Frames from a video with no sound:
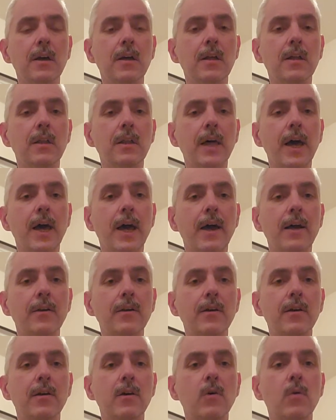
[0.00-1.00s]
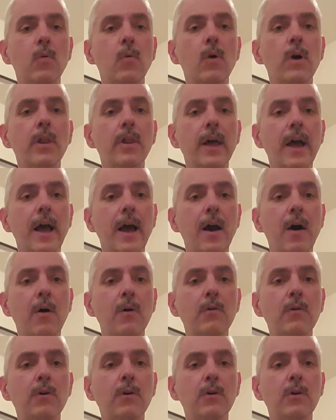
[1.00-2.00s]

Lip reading: that without